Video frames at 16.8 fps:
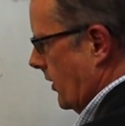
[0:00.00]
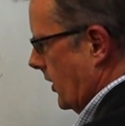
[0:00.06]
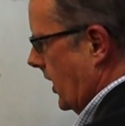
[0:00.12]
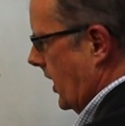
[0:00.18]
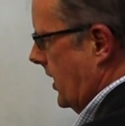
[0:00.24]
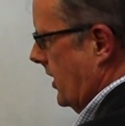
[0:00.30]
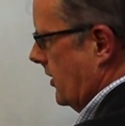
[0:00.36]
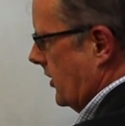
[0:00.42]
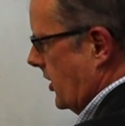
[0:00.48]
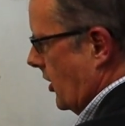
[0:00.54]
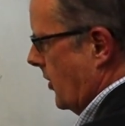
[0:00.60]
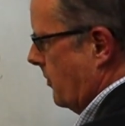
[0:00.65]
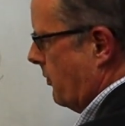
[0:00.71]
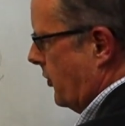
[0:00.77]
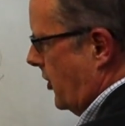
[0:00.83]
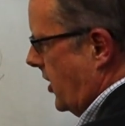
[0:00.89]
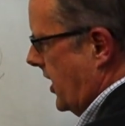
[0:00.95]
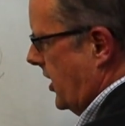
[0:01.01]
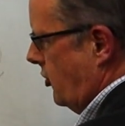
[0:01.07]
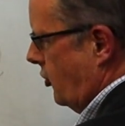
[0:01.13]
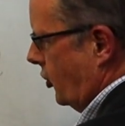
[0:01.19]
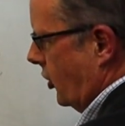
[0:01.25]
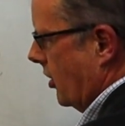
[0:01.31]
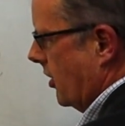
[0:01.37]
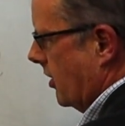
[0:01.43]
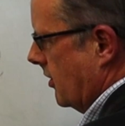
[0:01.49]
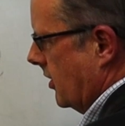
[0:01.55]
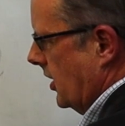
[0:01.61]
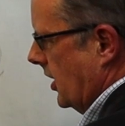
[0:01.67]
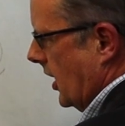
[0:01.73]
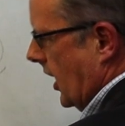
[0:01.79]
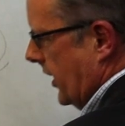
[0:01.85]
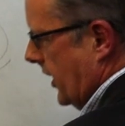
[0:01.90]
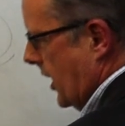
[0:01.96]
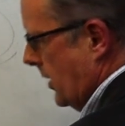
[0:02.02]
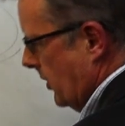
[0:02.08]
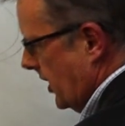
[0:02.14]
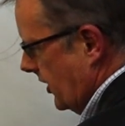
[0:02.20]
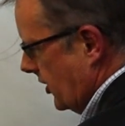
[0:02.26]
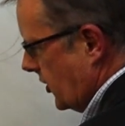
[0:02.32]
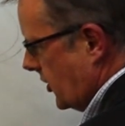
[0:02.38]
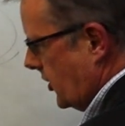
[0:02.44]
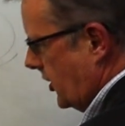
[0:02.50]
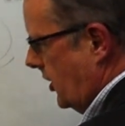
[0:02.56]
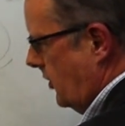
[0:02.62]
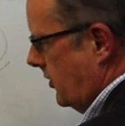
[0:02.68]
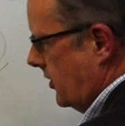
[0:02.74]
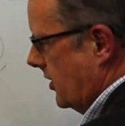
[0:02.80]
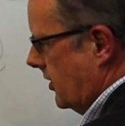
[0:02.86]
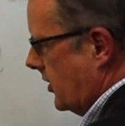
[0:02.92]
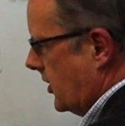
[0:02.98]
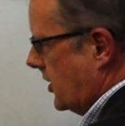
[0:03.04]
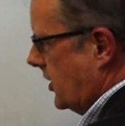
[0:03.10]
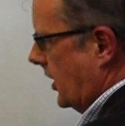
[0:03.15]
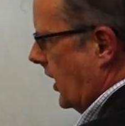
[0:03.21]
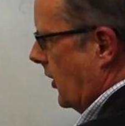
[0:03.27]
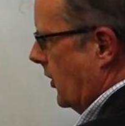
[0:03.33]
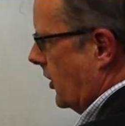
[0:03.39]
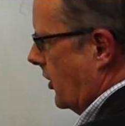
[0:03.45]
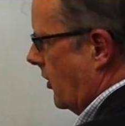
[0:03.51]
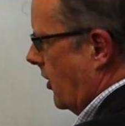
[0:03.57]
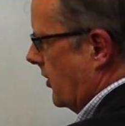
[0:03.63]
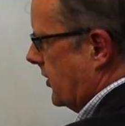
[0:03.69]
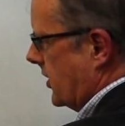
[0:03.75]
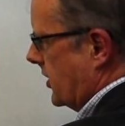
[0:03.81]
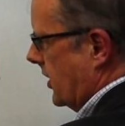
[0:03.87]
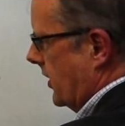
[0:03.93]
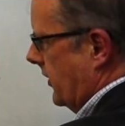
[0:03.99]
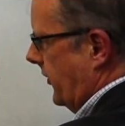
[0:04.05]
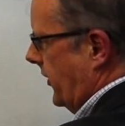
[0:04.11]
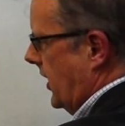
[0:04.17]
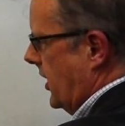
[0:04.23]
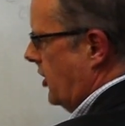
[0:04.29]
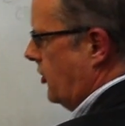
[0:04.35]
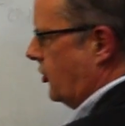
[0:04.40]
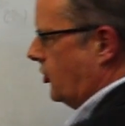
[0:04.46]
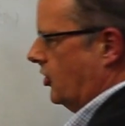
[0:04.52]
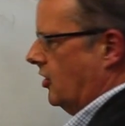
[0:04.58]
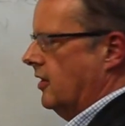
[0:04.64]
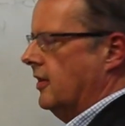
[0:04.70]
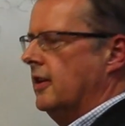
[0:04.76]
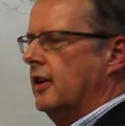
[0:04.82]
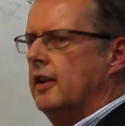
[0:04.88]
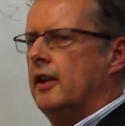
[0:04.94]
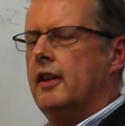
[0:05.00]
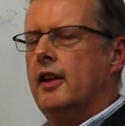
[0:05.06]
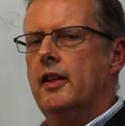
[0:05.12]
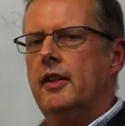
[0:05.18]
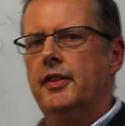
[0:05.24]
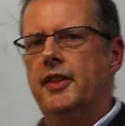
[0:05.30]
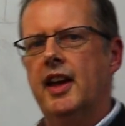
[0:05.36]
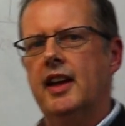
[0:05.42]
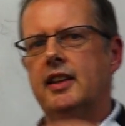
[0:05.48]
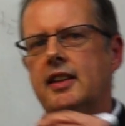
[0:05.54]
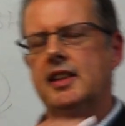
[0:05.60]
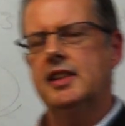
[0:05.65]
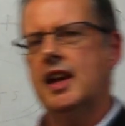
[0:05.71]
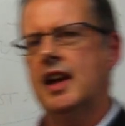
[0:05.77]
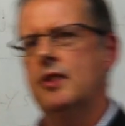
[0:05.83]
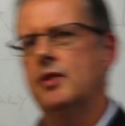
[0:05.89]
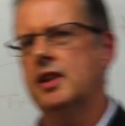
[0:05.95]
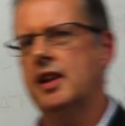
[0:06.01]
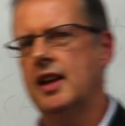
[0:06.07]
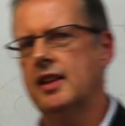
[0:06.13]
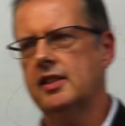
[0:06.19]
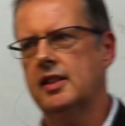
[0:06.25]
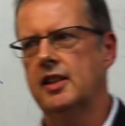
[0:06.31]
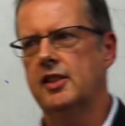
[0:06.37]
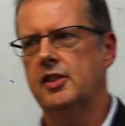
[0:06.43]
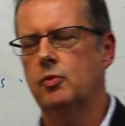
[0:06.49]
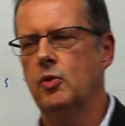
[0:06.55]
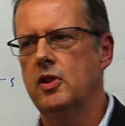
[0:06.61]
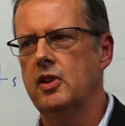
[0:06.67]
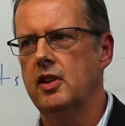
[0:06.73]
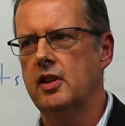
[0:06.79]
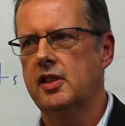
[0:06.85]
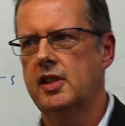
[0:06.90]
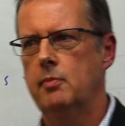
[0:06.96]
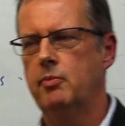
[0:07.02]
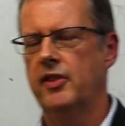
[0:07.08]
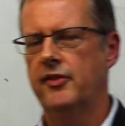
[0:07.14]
Okay, so a bridge enabling the students to go across to the finish, that is how a catalyst works. It